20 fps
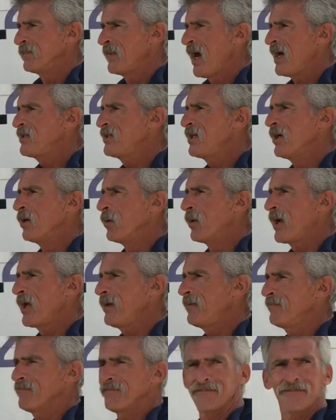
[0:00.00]
I deal with
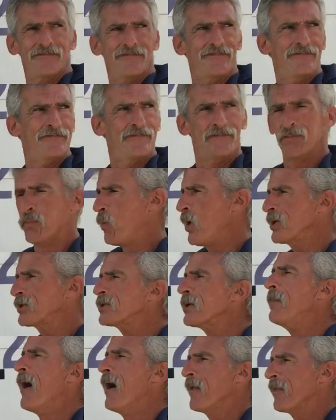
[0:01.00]
it
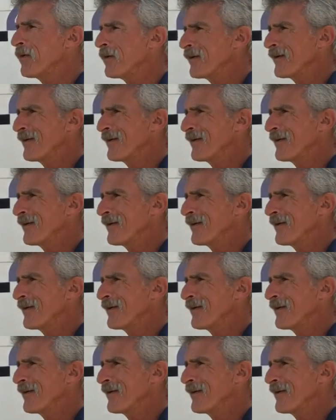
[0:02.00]
once a month.